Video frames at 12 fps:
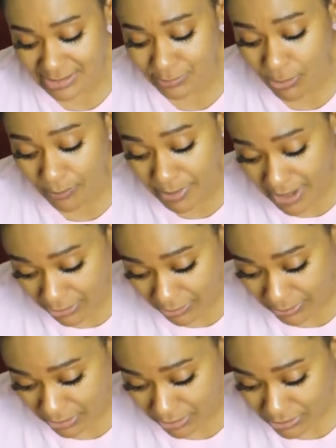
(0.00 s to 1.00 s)
is more
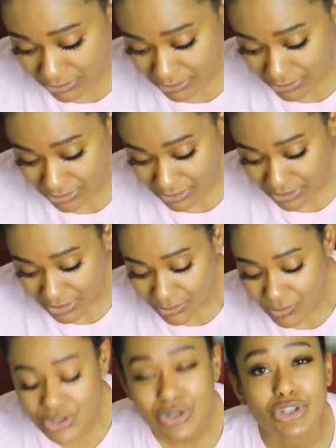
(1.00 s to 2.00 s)
bearable
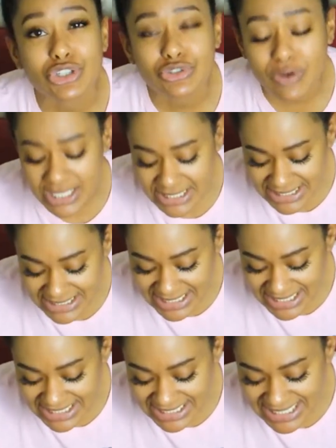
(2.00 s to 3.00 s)
when you're
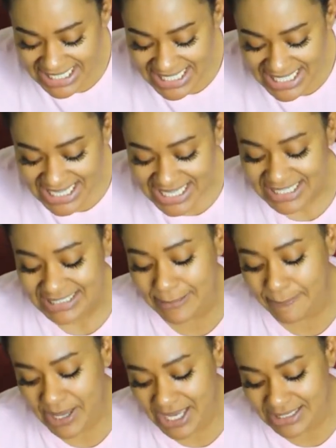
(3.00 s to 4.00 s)
trustingly
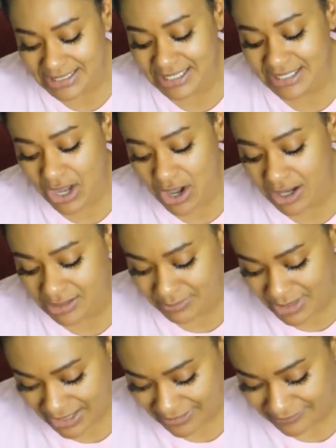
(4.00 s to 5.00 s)
depending on
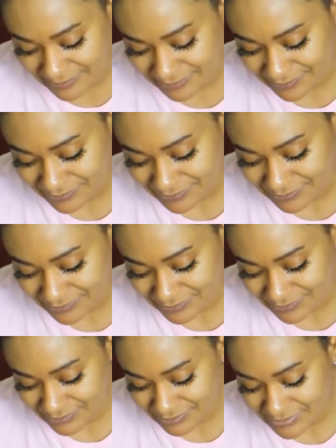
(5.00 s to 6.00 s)
me.
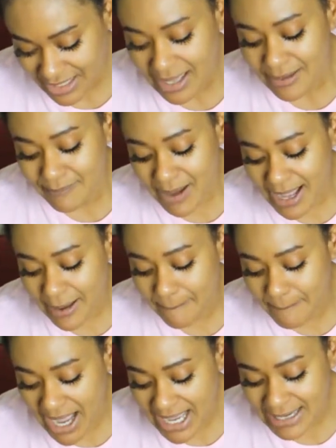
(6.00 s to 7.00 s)
My
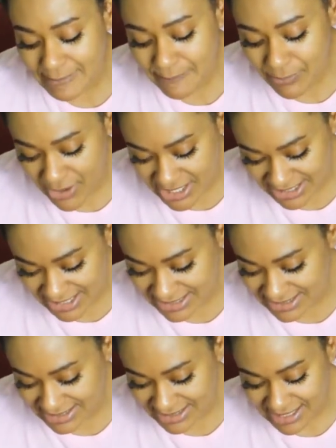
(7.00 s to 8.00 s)
abiding
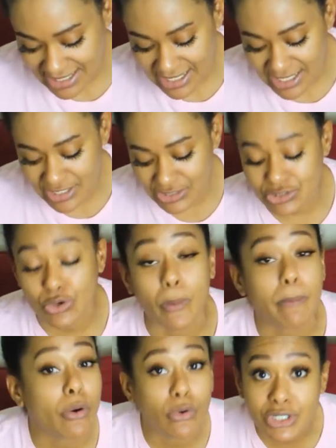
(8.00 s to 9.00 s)
presence is
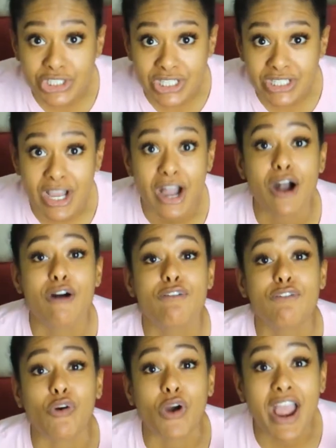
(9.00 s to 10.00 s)
your portion
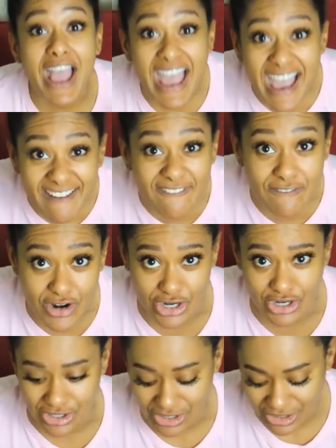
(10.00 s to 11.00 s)

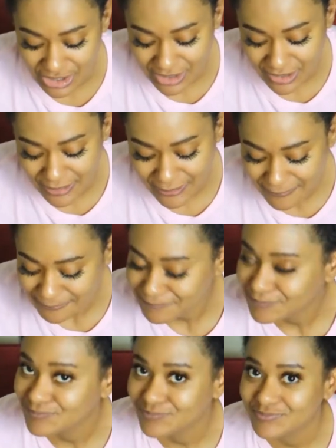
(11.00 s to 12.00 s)
forever.
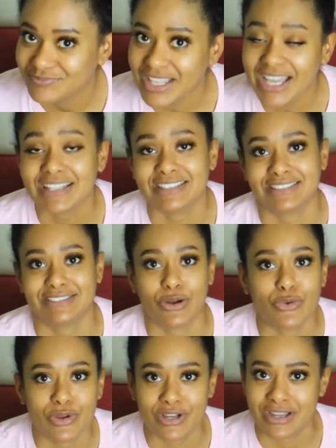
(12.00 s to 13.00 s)
That is
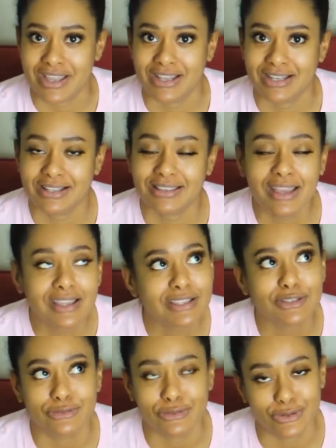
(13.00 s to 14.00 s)
so good.
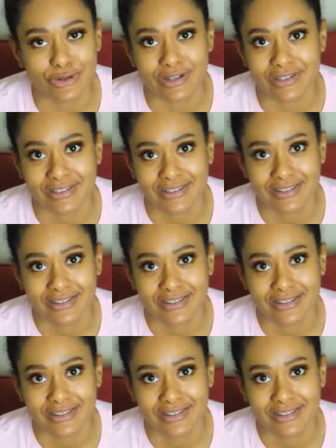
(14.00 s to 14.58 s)
Thank you, Lord.